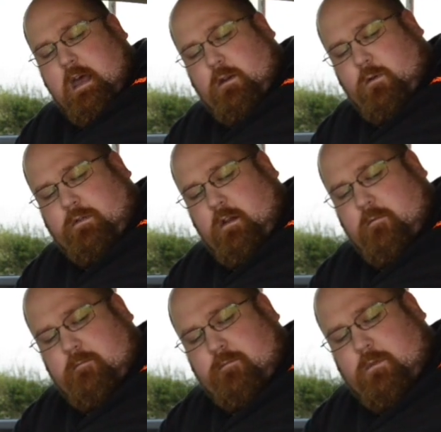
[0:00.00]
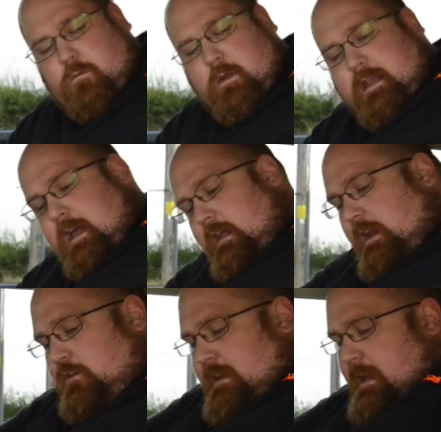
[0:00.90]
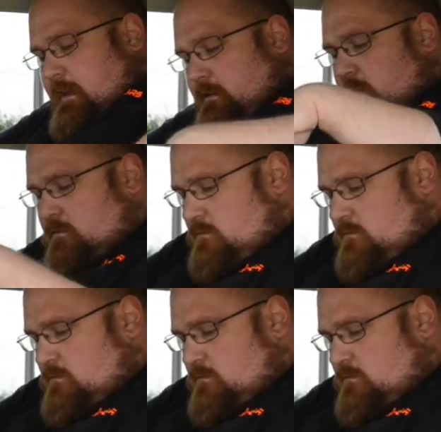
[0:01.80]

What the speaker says: and also we can actually get